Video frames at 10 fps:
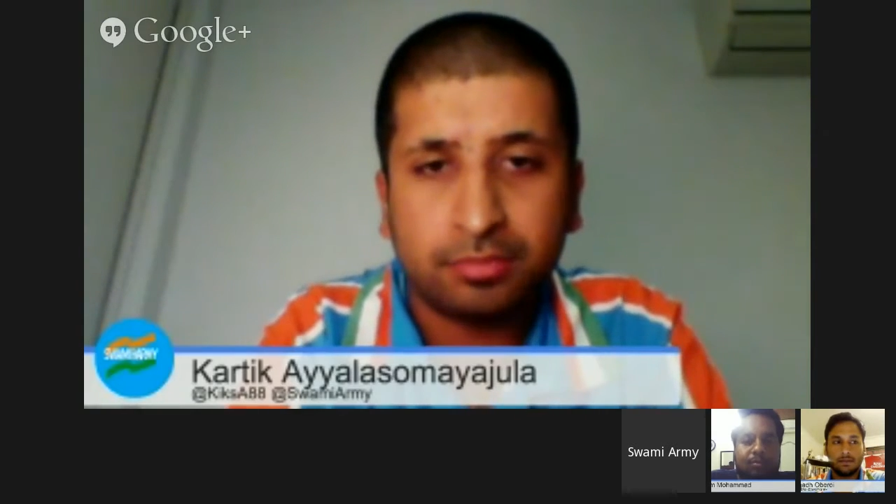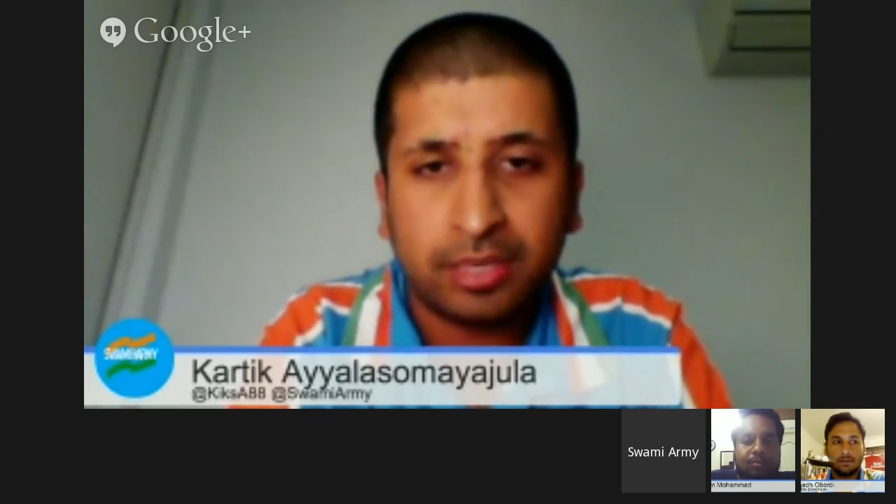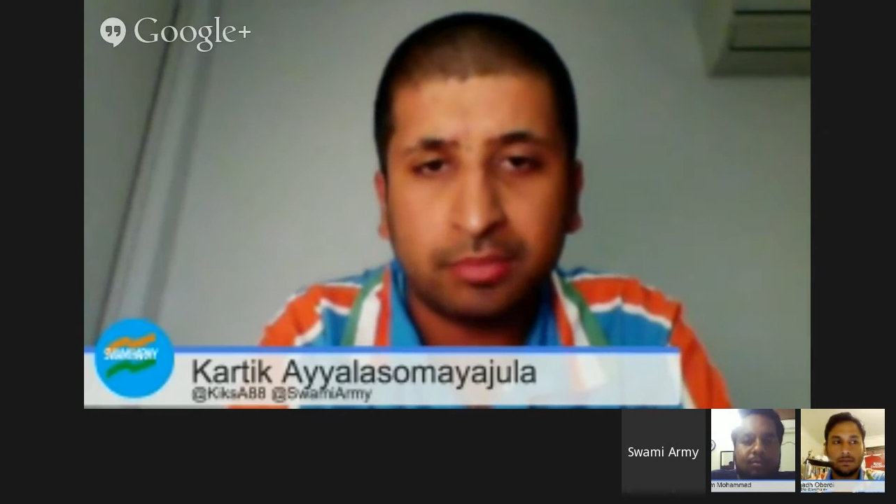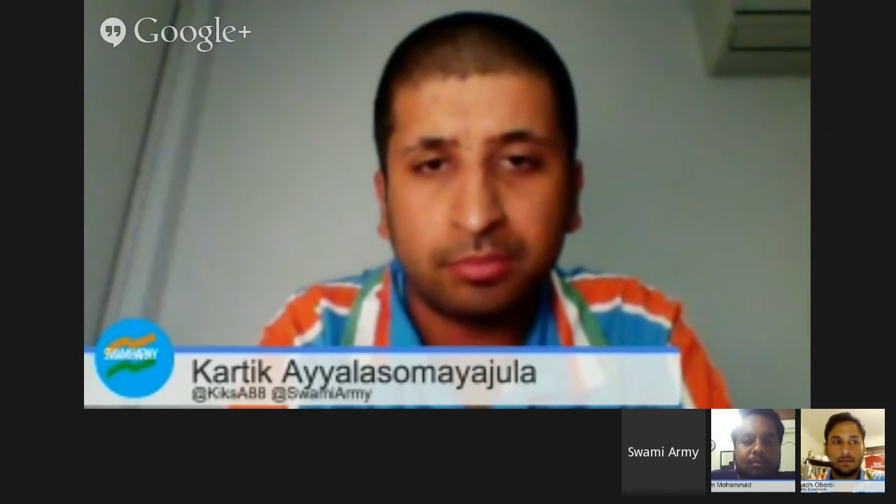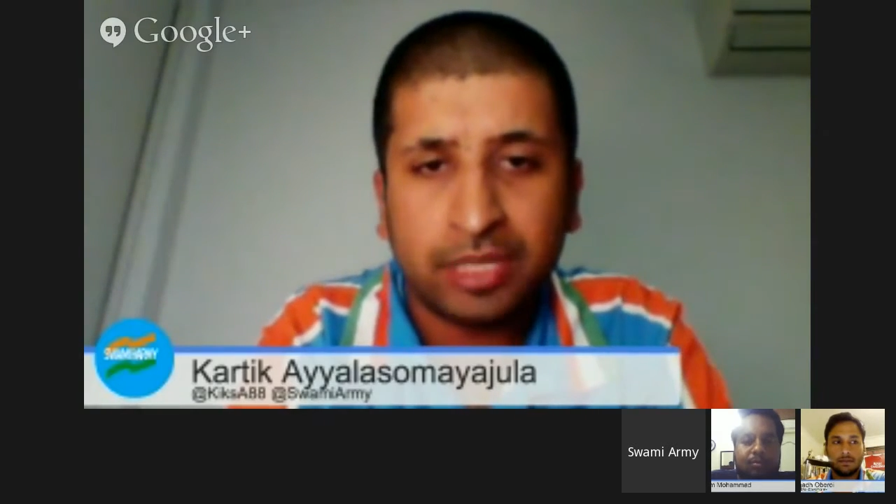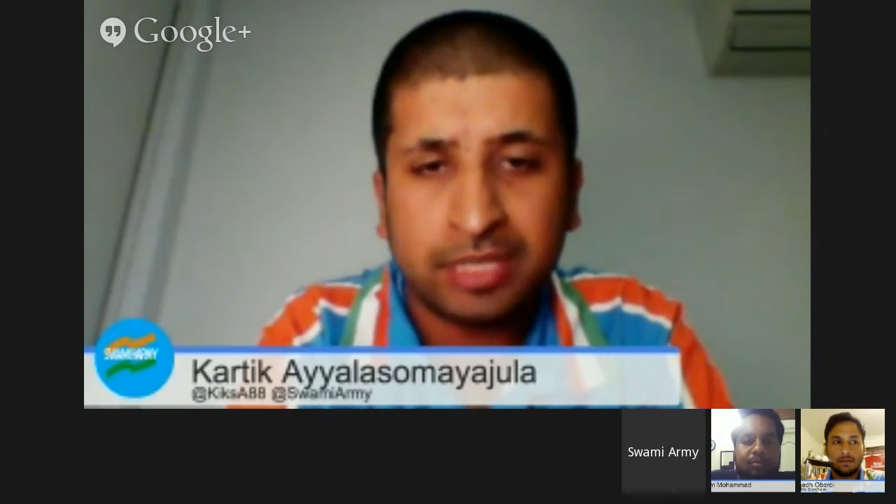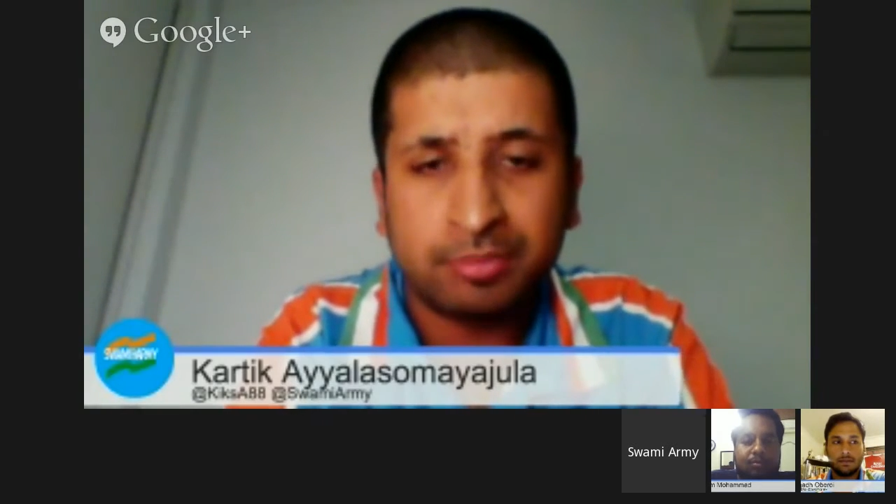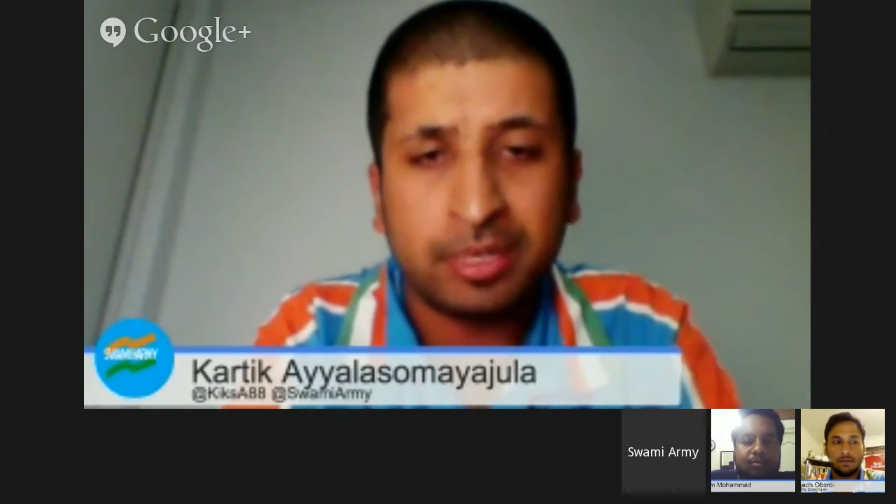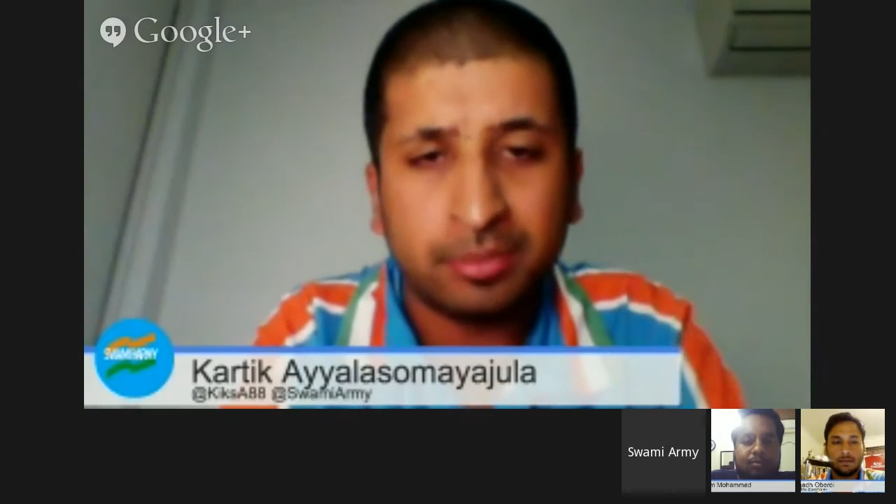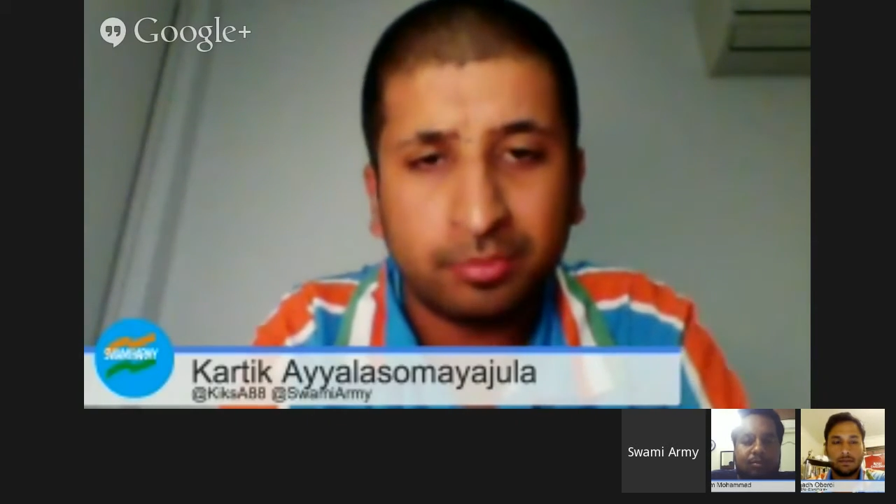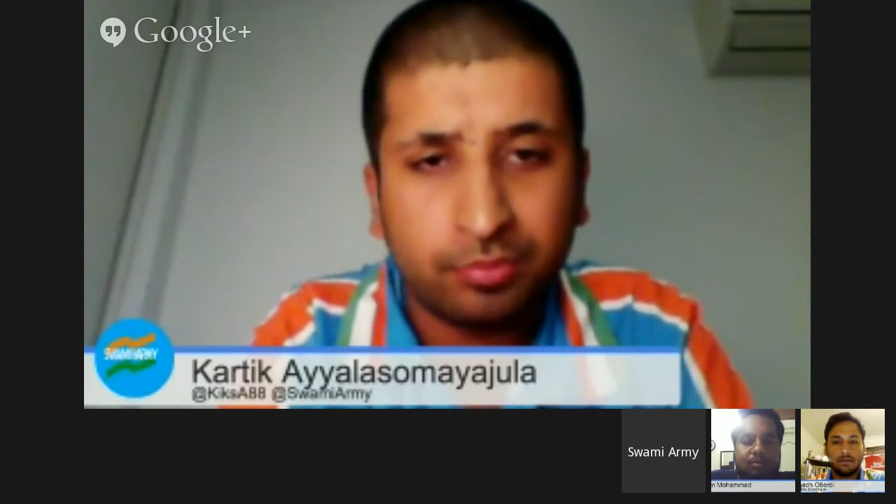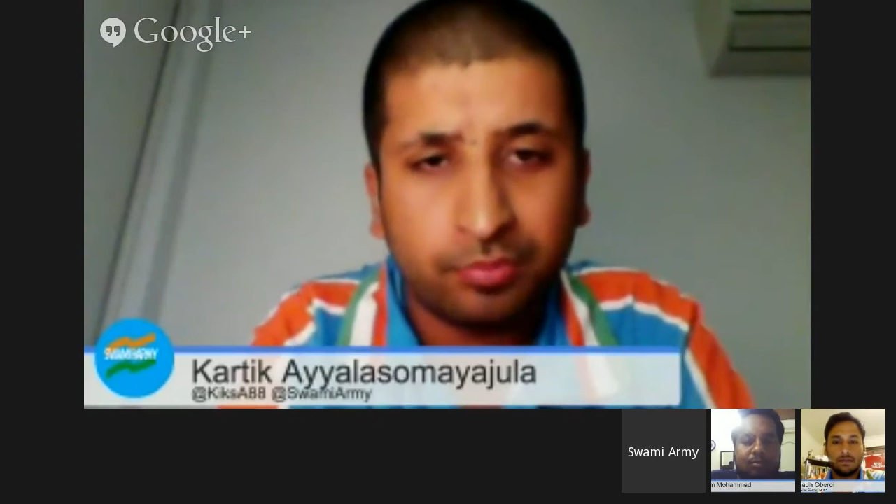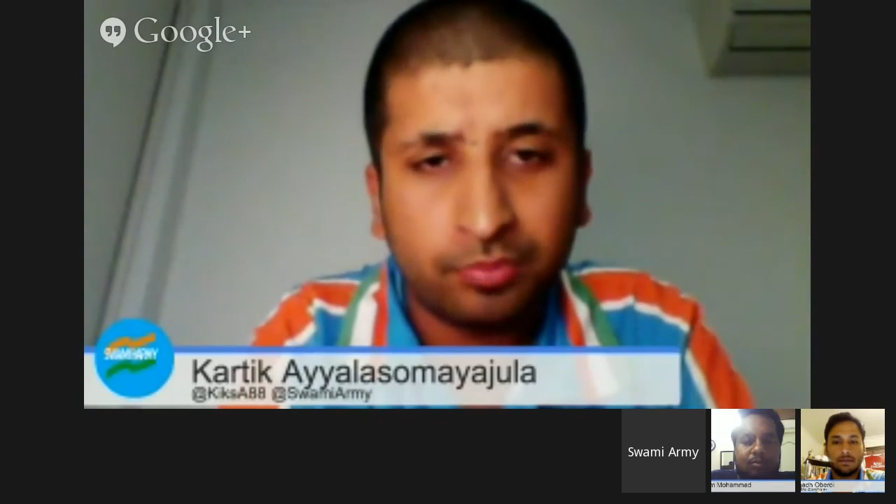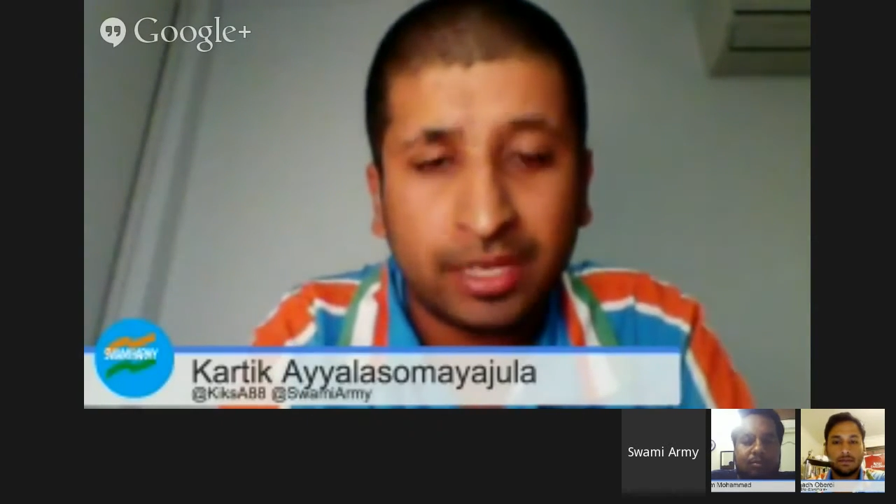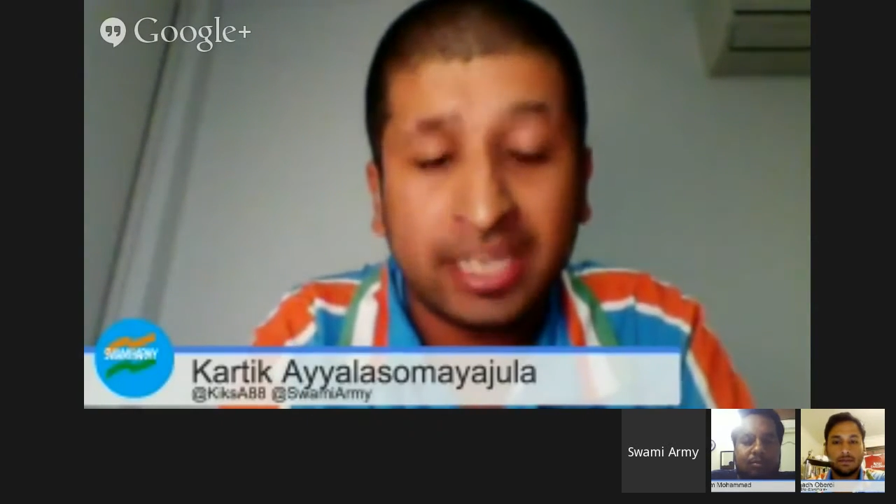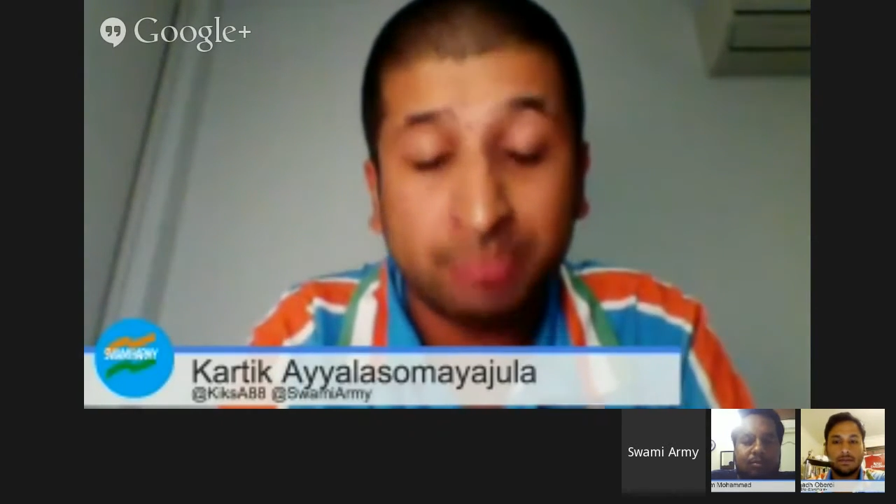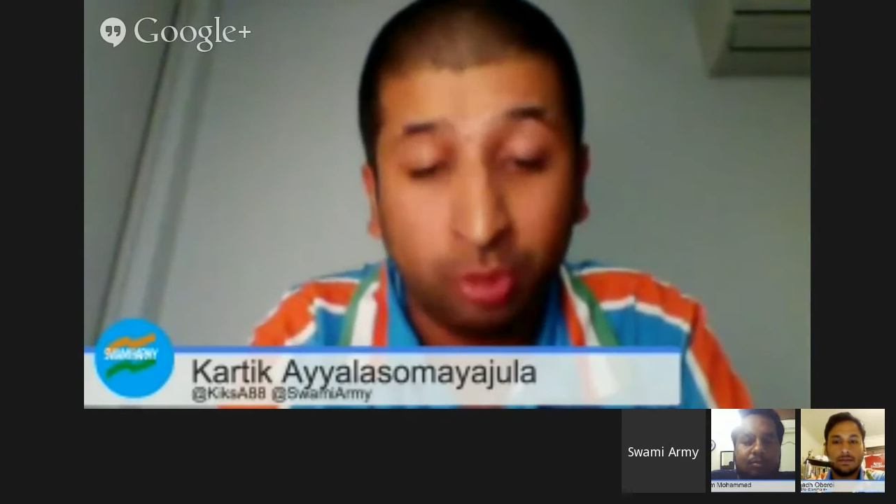he has